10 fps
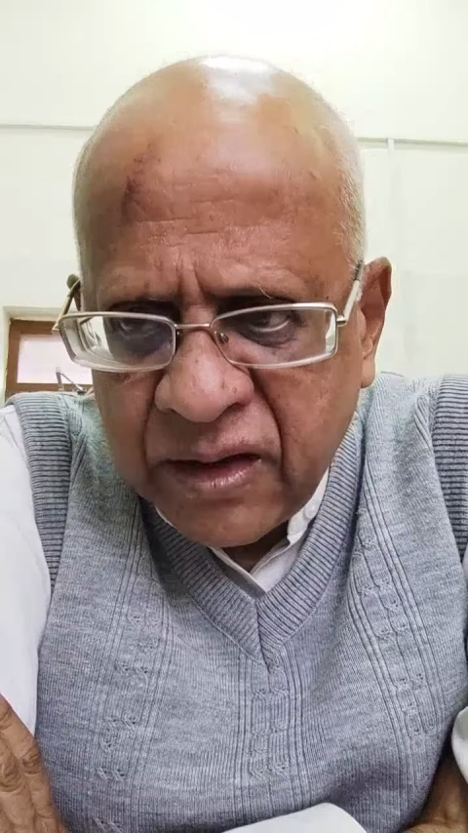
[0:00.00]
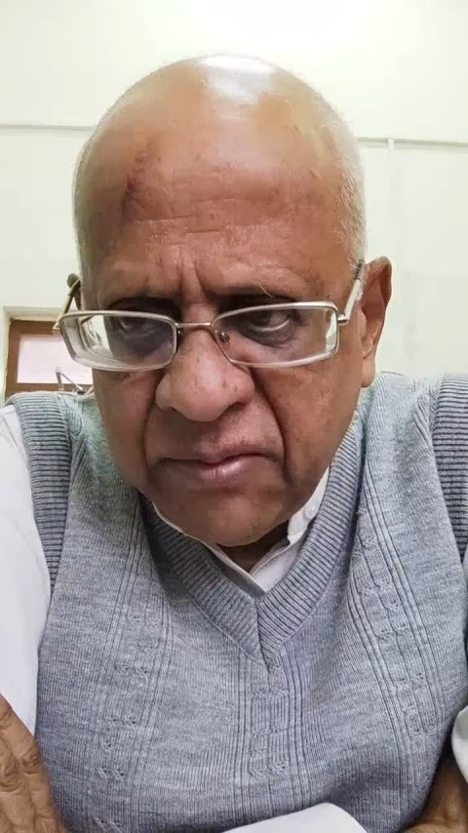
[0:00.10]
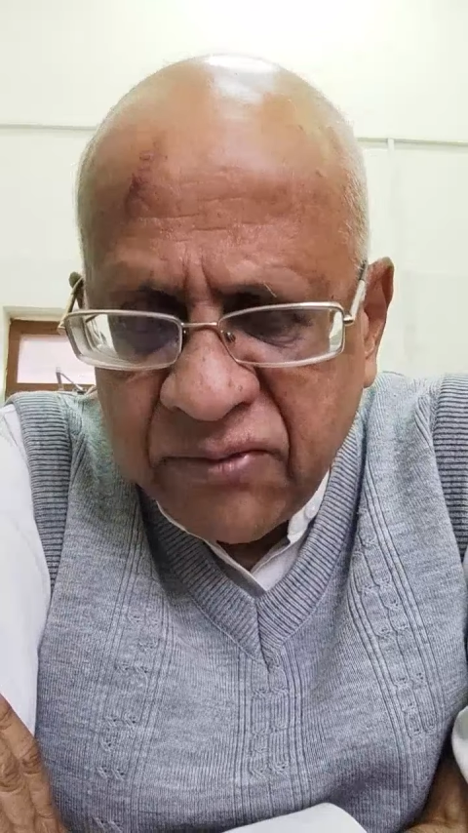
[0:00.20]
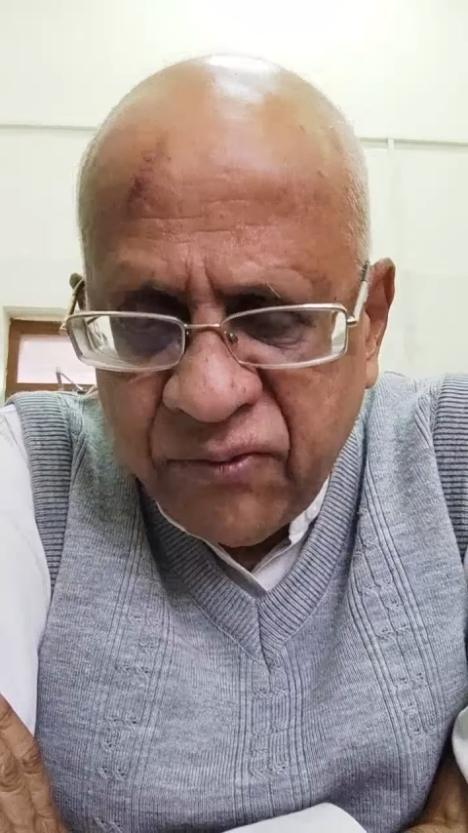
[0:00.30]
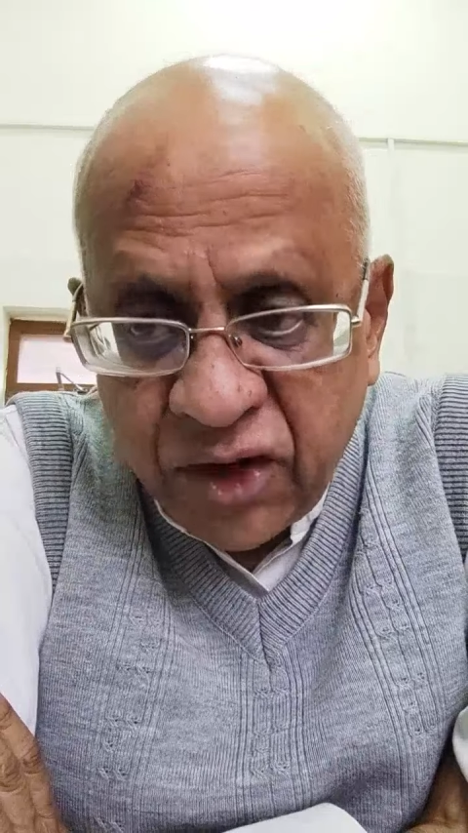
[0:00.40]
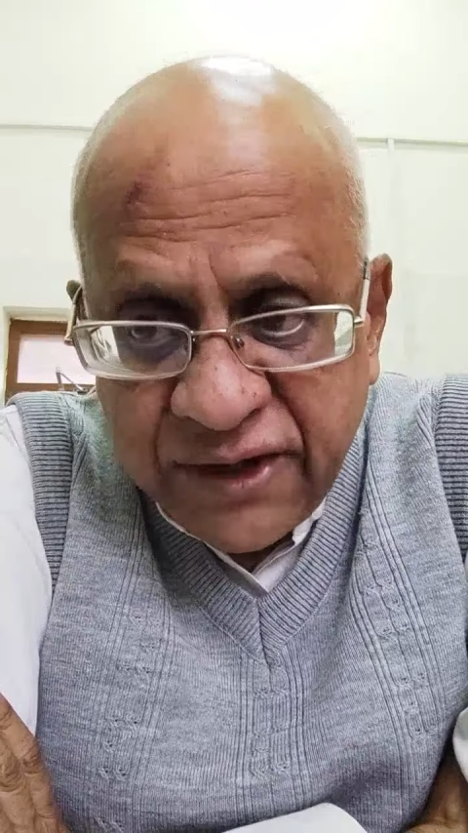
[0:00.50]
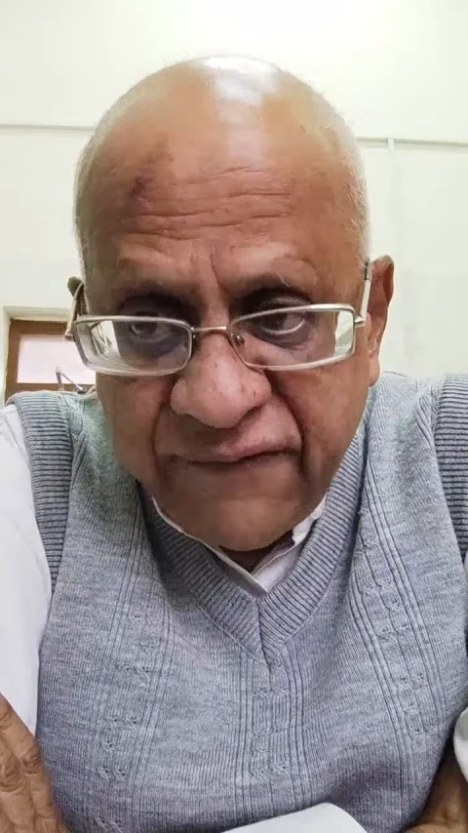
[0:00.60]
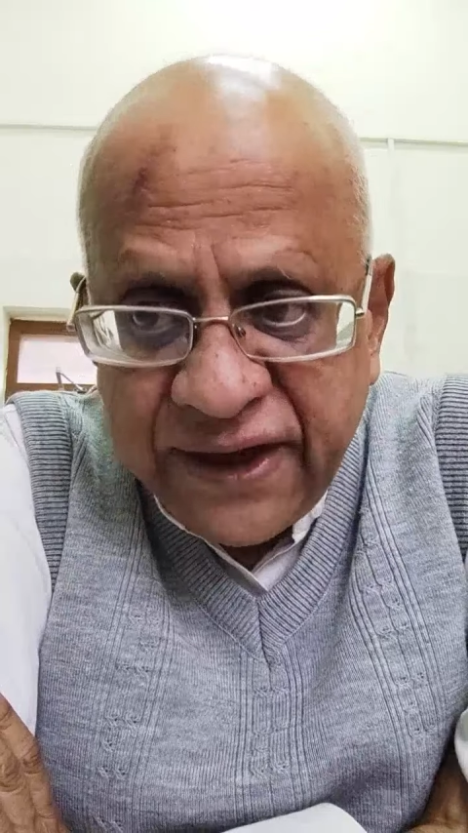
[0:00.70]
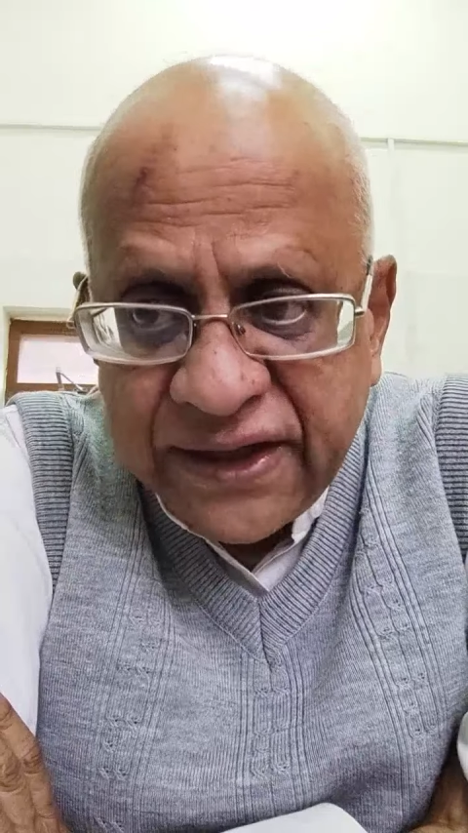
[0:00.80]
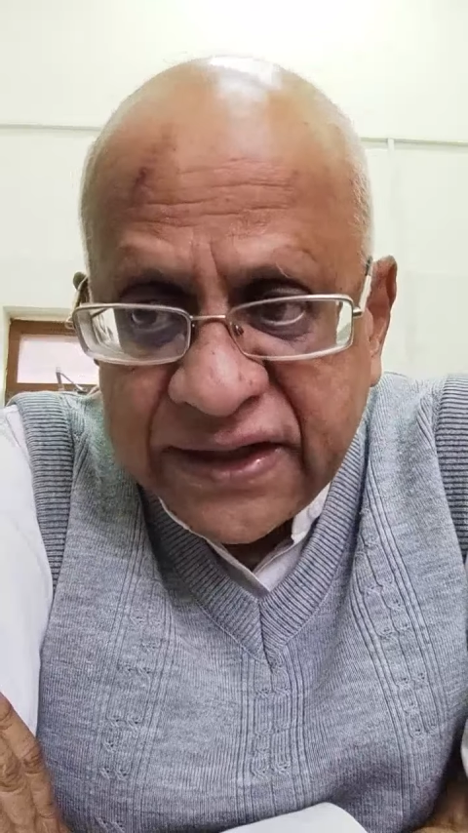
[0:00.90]
But
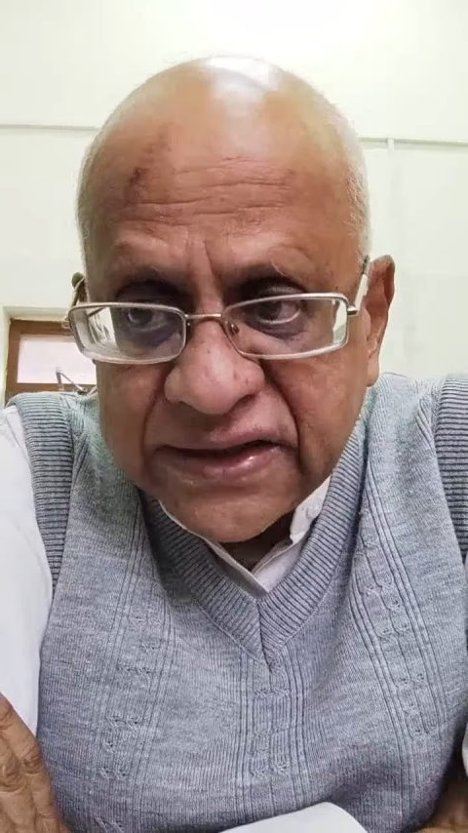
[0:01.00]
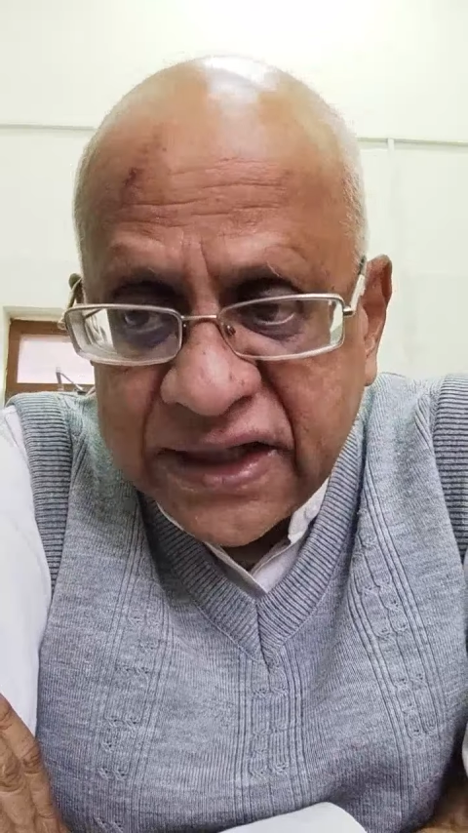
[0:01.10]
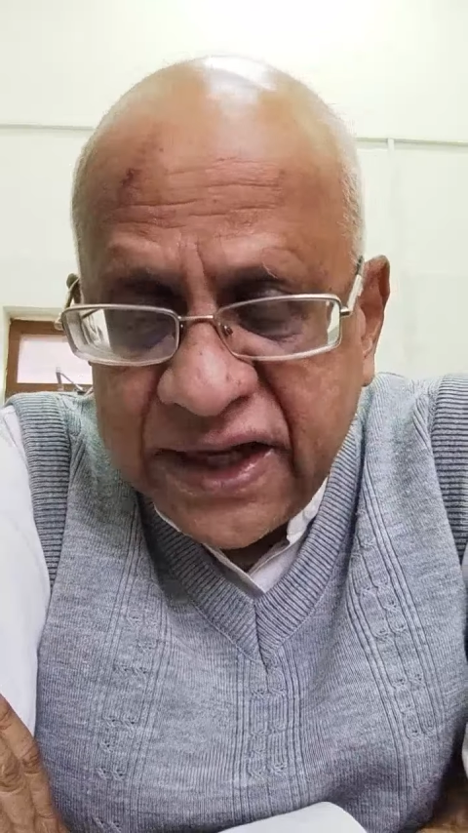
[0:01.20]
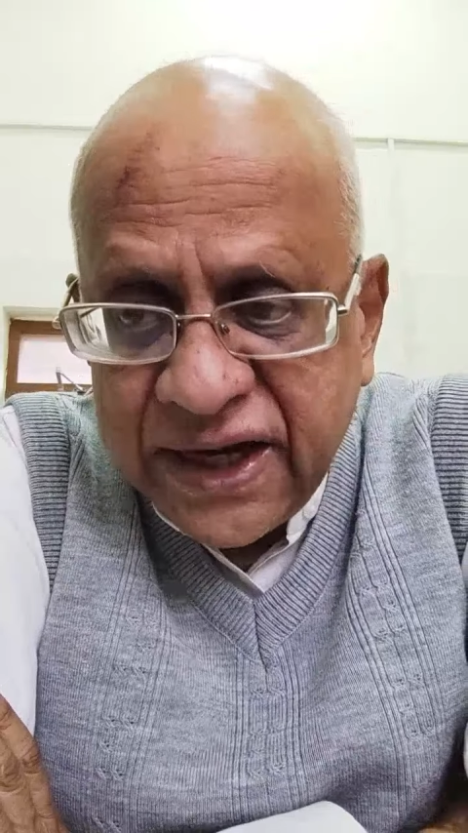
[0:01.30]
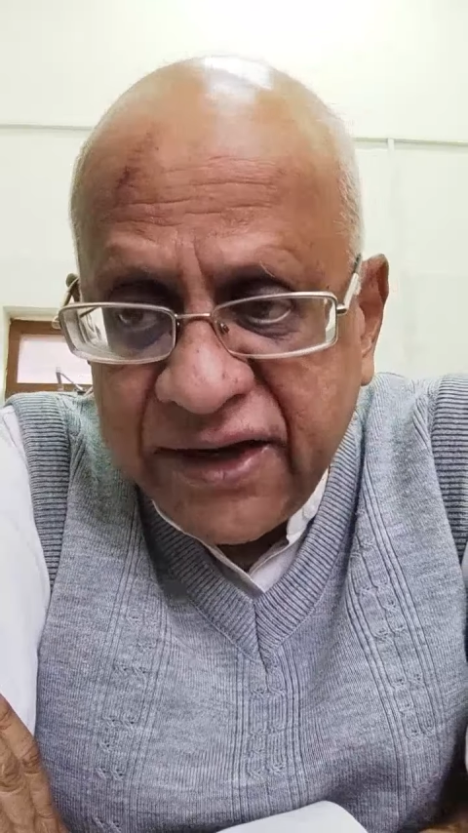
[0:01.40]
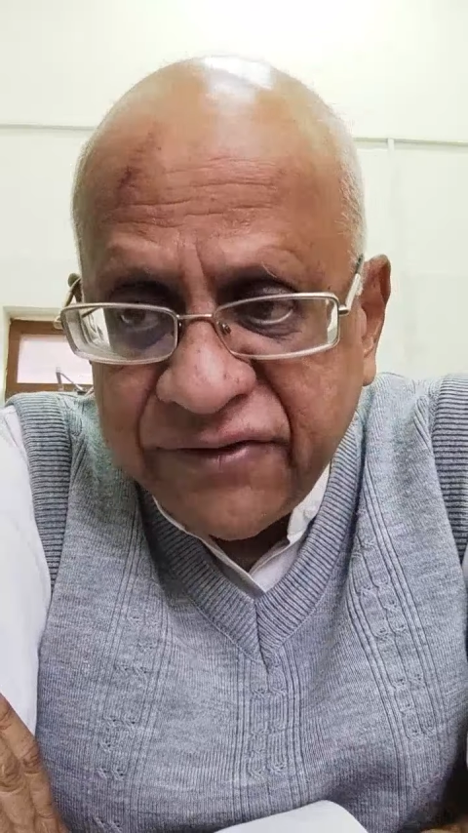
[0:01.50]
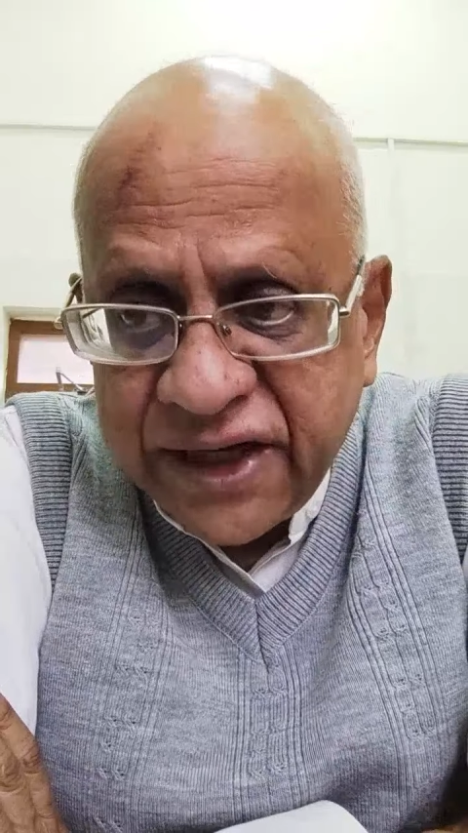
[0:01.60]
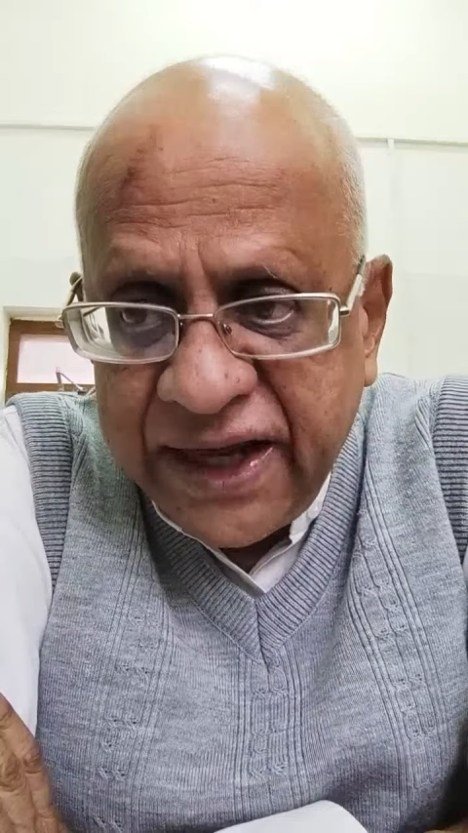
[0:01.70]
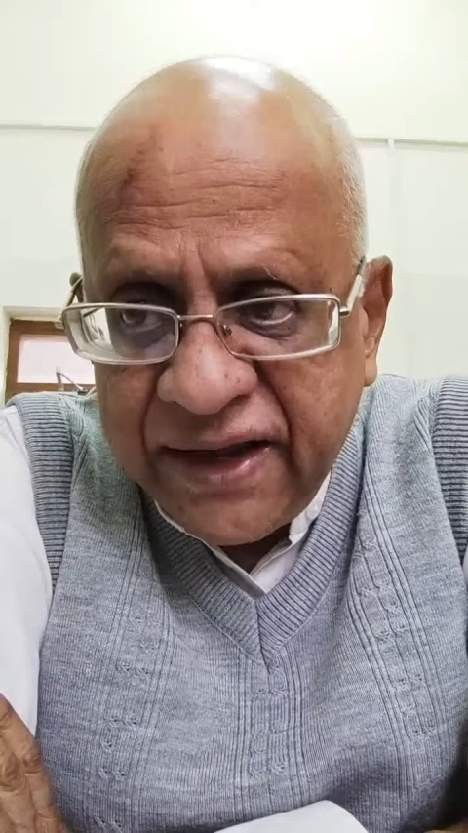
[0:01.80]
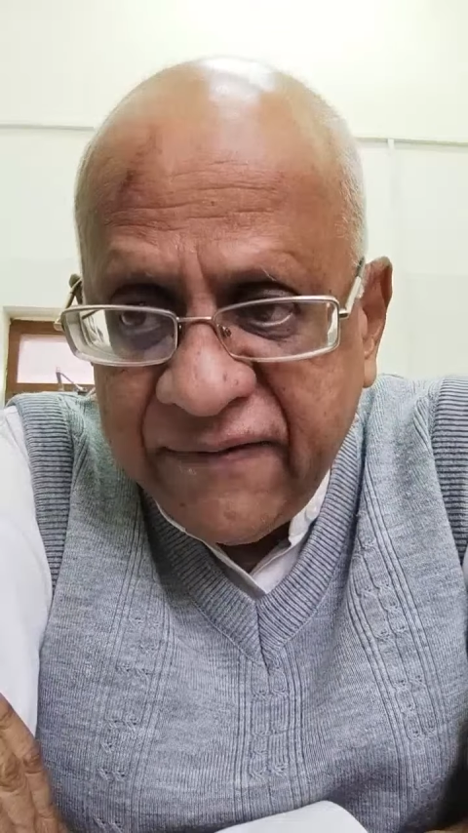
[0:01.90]
whatever it is, at the end of the
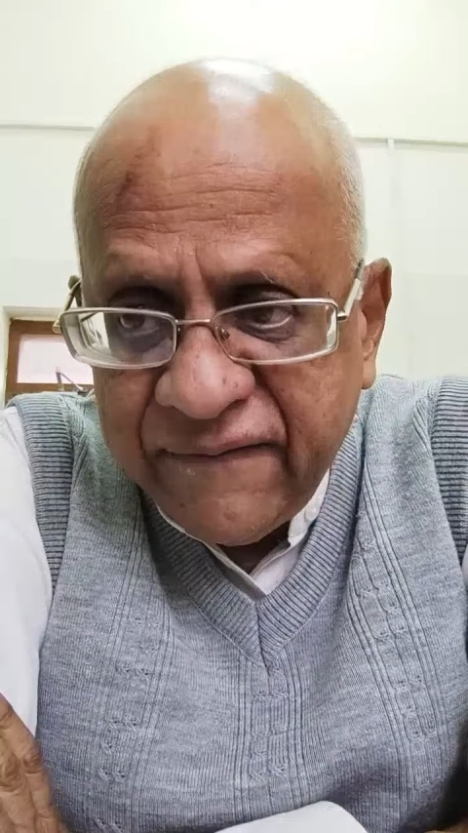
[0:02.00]
day,